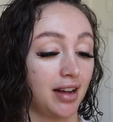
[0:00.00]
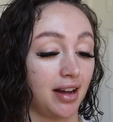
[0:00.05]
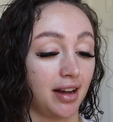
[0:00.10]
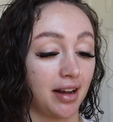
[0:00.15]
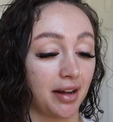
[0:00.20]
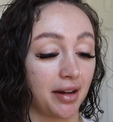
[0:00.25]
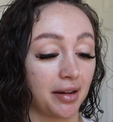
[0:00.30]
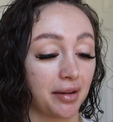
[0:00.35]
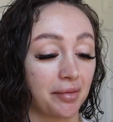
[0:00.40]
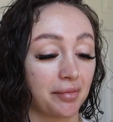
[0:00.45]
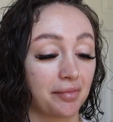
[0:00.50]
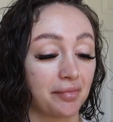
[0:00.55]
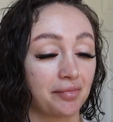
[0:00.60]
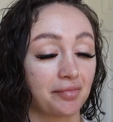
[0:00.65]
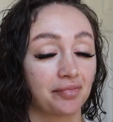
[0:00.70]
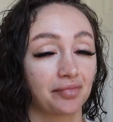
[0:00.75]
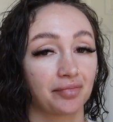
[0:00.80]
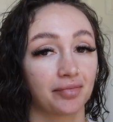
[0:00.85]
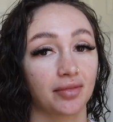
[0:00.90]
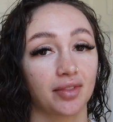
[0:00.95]

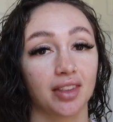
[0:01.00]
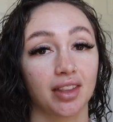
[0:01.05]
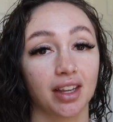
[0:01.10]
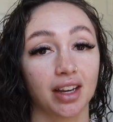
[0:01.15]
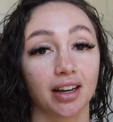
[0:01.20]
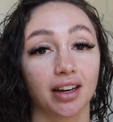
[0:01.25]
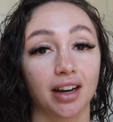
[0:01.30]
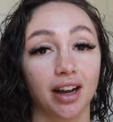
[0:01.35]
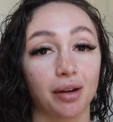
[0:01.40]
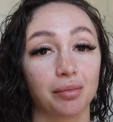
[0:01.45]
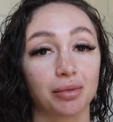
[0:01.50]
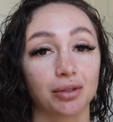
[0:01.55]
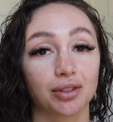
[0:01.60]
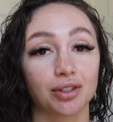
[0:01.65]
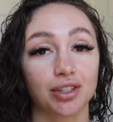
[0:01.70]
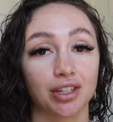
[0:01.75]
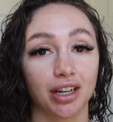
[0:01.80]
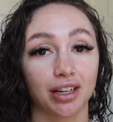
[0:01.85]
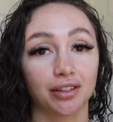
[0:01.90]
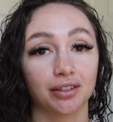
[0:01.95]
um, the
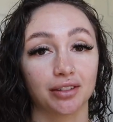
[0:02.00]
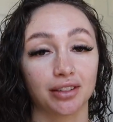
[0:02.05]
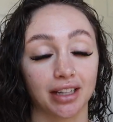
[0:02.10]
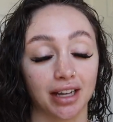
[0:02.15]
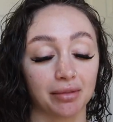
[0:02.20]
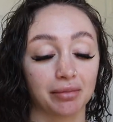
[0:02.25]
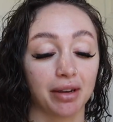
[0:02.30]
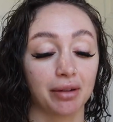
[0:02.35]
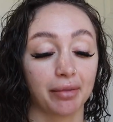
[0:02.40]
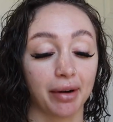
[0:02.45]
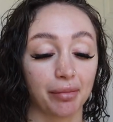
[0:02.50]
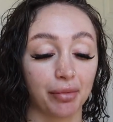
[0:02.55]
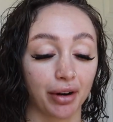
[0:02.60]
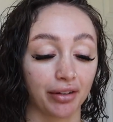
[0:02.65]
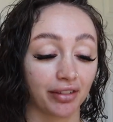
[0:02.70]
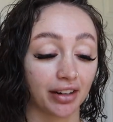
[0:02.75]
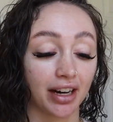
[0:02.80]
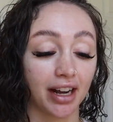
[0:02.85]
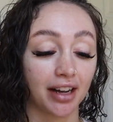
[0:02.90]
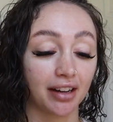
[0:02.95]
couples channel that me and my
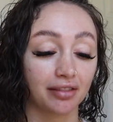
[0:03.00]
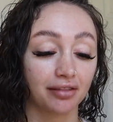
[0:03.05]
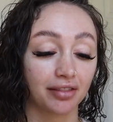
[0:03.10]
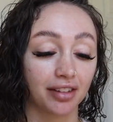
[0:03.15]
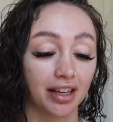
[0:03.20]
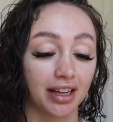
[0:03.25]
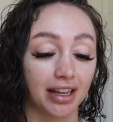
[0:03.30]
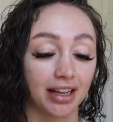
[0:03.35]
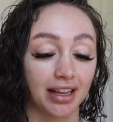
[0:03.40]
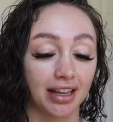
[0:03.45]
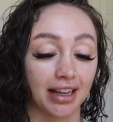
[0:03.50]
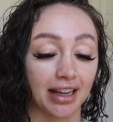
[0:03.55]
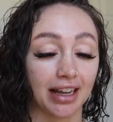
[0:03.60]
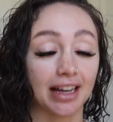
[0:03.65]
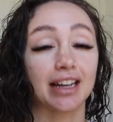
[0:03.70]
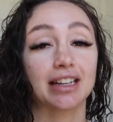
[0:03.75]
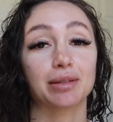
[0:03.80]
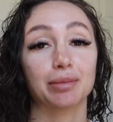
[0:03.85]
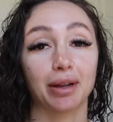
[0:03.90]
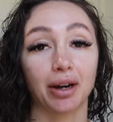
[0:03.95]
boyfriend have. It
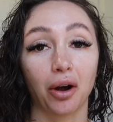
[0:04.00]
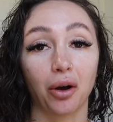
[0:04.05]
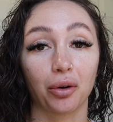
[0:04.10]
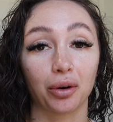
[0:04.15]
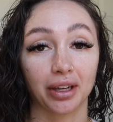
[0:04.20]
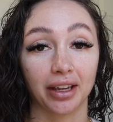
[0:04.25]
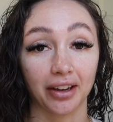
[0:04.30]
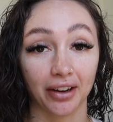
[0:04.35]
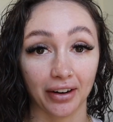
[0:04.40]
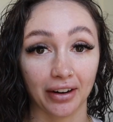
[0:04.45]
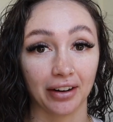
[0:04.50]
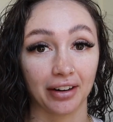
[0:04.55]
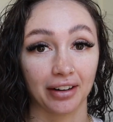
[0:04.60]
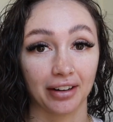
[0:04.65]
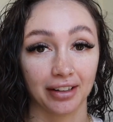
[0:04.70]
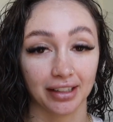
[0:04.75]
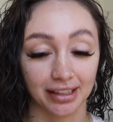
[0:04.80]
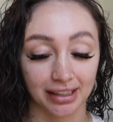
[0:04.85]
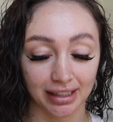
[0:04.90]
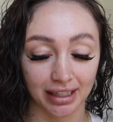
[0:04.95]
has been a whole year
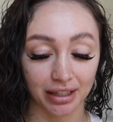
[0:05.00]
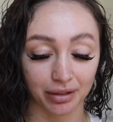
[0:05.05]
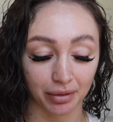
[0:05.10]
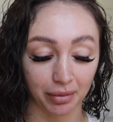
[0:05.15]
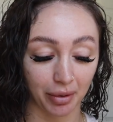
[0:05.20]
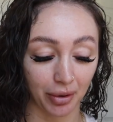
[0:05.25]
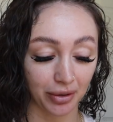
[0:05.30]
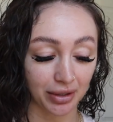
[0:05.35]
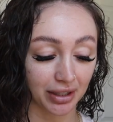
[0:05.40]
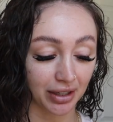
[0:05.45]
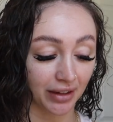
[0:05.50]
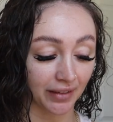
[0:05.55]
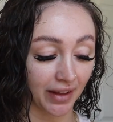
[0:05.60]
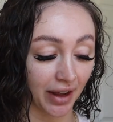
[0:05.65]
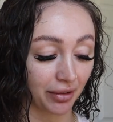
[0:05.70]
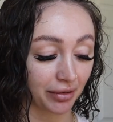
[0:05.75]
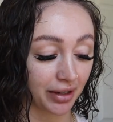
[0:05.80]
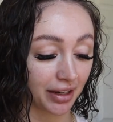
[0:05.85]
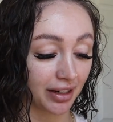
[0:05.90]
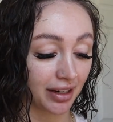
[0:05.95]
since we posted on
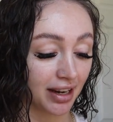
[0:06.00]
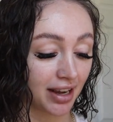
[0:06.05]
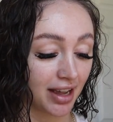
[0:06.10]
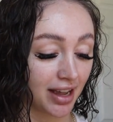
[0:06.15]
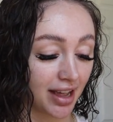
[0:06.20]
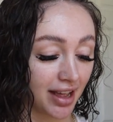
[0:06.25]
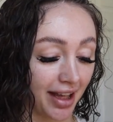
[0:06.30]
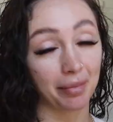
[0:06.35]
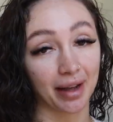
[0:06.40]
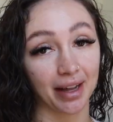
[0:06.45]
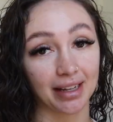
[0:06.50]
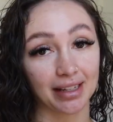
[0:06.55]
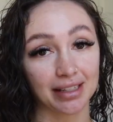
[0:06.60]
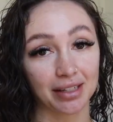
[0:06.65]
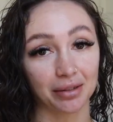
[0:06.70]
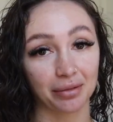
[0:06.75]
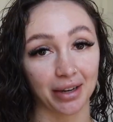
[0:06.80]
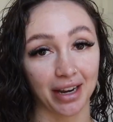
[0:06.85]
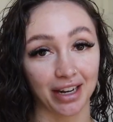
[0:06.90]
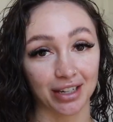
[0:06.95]
that one,
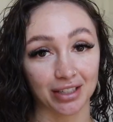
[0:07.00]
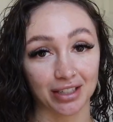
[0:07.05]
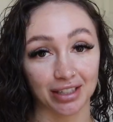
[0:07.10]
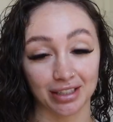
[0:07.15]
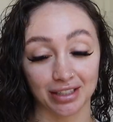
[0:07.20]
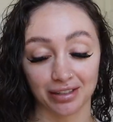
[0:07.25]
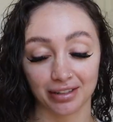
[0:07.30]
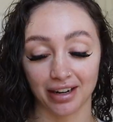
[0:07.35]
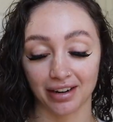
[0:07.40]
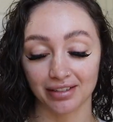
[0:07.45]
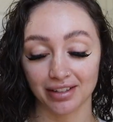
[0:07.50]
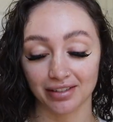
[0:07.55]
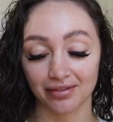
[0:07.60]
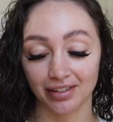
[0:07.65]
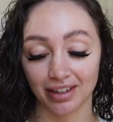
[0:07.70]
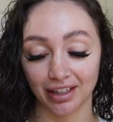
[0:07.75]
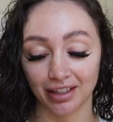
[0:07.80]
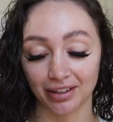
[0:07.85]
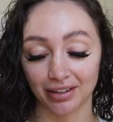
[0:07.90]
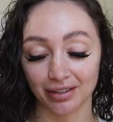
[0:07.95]
but we actually do have some
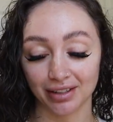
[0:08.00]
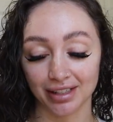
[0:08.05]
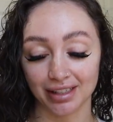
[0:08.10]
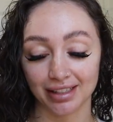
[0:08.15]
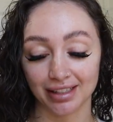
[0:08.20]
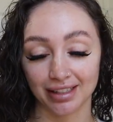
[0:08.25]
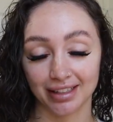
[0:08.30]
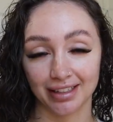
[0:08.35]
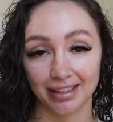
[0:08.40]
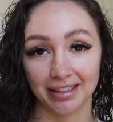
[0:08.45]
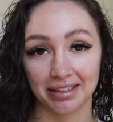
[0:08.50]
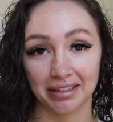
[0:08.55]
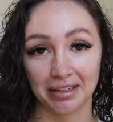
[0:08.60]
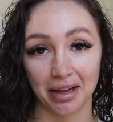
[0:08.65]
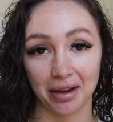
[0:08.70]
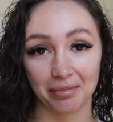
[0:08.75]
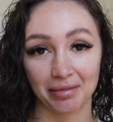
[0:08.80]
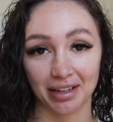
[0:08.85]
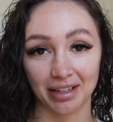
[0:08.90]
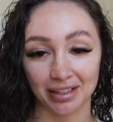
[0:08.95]
videos
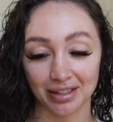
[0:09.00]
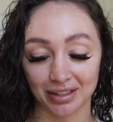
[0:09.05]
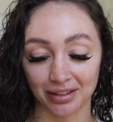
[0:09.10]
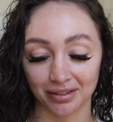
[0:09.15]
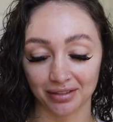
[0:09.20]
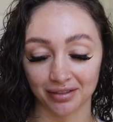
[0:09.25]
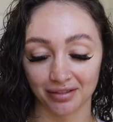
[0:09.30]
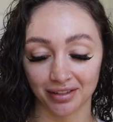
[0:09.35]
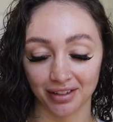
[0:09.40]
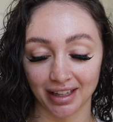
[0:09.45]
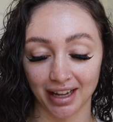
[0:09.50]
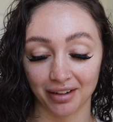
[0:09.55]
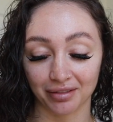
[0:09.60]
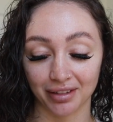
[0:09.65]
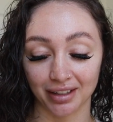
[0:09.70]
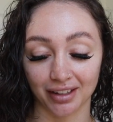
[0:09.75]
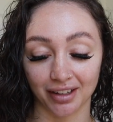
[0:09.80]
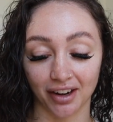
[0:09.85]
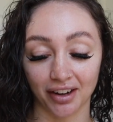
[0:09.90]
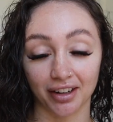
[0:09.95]
coming soon for that
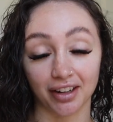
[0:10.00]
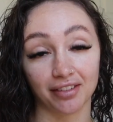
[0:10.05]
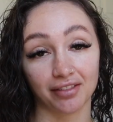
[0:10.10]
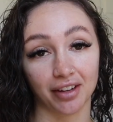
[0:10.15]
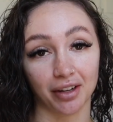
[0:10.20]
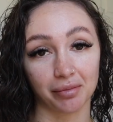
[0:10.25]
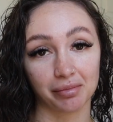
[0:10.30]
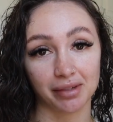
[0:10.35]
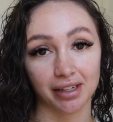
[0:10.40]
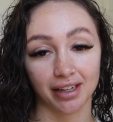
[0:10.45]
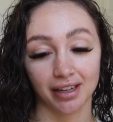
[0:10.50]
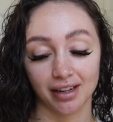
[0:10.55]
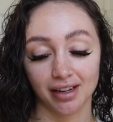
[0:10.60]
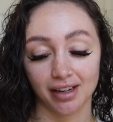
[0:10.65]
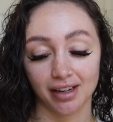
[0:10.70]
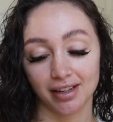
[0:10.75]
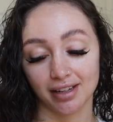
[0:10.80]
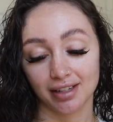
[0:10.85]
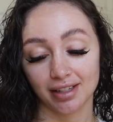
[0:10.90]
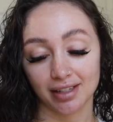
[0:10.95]
one already filmed.
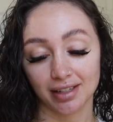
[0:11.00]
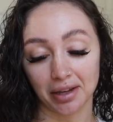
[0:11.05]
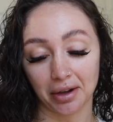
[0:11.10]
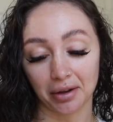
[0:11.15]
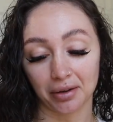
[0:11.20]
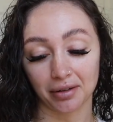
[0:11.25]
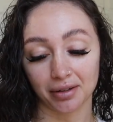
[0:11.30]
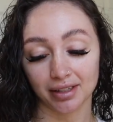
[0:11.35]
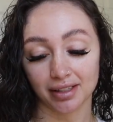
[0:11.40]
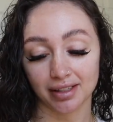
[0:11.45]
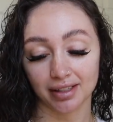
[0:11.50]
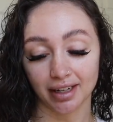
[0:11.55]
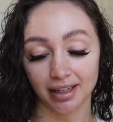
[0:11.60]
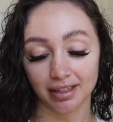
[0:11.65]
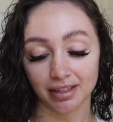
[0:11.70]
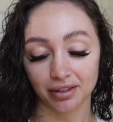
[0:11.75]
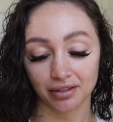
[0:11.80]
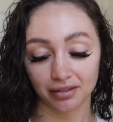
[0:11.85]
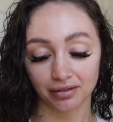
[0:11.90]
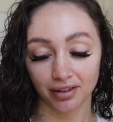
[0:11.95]
So stay
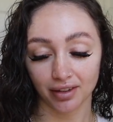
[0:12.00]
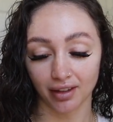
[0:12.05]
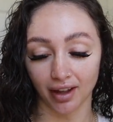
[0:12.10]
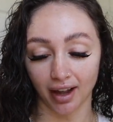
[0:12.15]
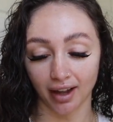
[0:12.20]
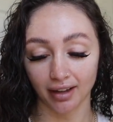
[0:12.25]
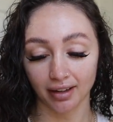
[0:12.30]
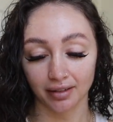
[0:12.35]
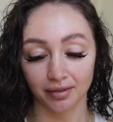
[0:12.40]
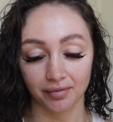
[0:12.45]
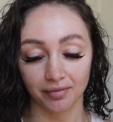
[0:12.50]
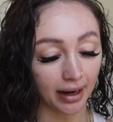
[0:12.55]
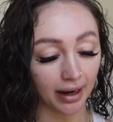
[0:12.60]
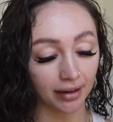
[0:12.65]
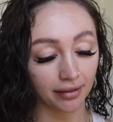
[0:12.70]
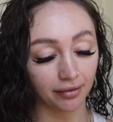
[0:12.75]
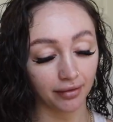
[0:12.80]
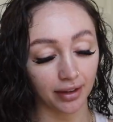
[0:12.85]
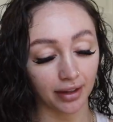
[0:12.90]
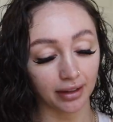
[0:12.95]
tuned for that.
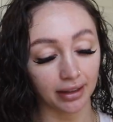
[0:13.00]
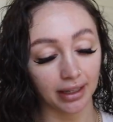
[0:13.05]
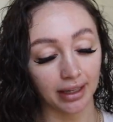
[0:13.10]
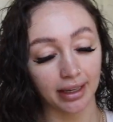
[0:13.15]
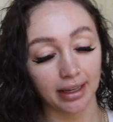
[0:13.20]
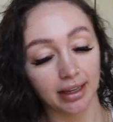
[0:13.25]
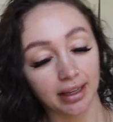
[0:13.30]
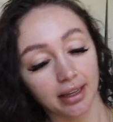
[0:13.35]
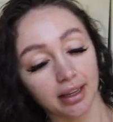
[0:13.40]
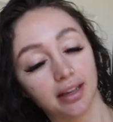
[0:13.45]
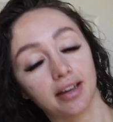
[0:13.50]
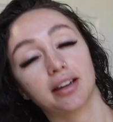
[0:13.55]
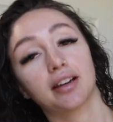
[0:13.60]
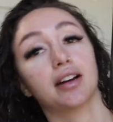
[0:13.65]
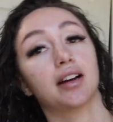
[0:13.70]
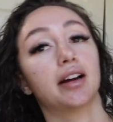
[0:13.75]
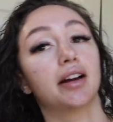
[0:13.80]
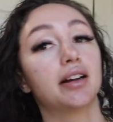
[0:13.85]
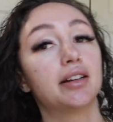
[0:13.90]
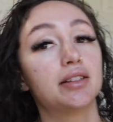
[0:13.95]
I feel like
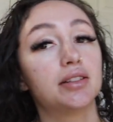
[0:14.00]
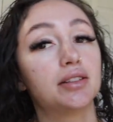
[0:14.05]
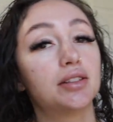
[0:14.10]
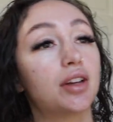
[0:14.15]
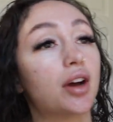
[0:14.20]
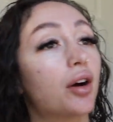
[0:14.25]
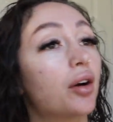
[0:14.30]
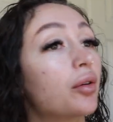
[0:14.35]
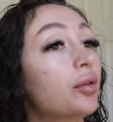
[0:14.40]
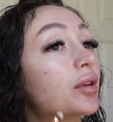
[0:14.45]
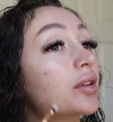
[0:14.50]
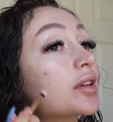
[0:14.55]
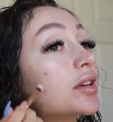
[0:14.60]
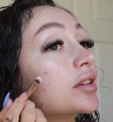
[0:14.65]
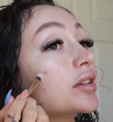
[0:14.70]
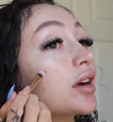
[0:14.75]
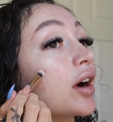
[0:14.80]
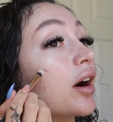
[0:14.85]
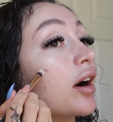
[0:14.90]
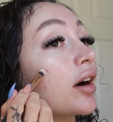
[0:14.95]
I don't really
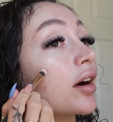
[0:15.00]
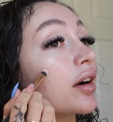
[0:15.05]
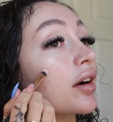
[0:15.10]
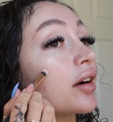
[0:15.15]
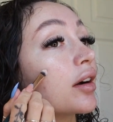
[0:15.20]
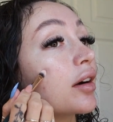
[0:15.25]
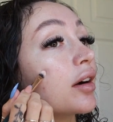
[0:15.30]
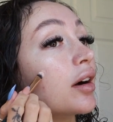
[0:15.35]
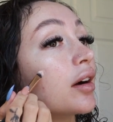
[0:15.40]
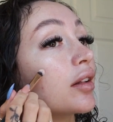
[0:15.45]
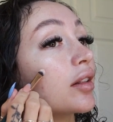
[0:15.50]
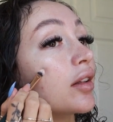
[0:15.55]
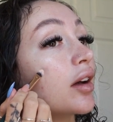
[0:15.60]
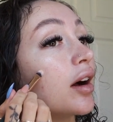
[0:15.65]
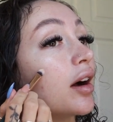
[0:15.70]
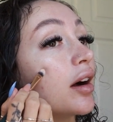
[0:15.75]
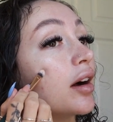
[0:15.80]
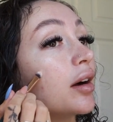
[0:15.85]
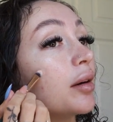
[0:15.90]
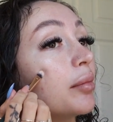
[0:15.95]
talk a
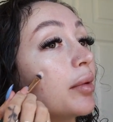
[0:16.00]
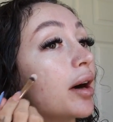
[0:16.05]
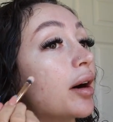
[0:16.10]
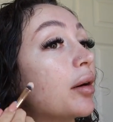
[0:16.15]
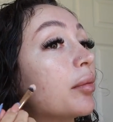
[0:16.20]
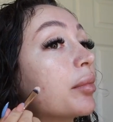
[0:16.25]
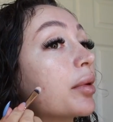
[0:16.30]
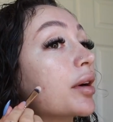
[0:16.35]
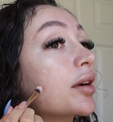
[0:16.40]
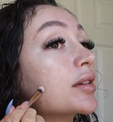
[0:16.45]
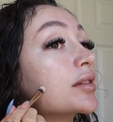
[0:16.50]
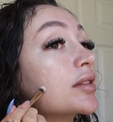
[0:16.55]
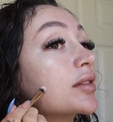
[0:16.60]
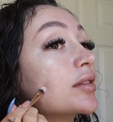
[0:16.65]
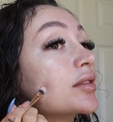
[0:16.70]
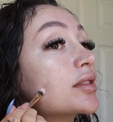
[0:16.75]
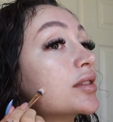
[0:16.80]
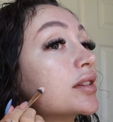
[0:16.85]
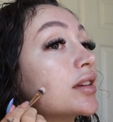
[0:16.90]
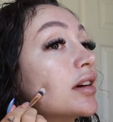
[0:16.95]
lot about
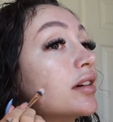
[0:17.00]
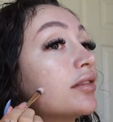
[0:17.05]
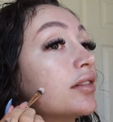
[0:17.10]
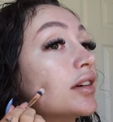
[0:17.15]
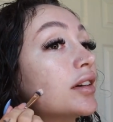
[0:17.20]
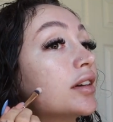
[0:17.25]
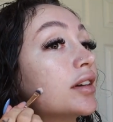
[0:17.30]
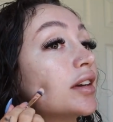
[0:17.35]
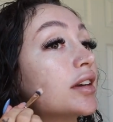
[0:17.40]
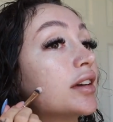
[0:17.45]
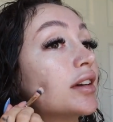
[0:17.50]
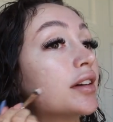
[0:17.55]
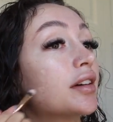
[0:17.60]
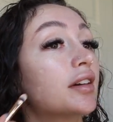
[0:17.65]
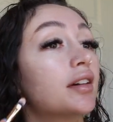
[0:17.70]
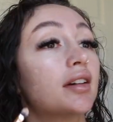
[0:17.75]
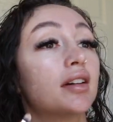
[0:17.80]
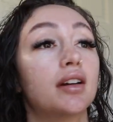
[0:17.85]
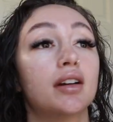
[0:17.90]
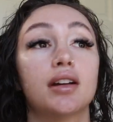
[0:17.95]
personal stuff on
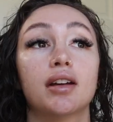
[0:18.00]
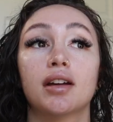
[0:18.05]
here.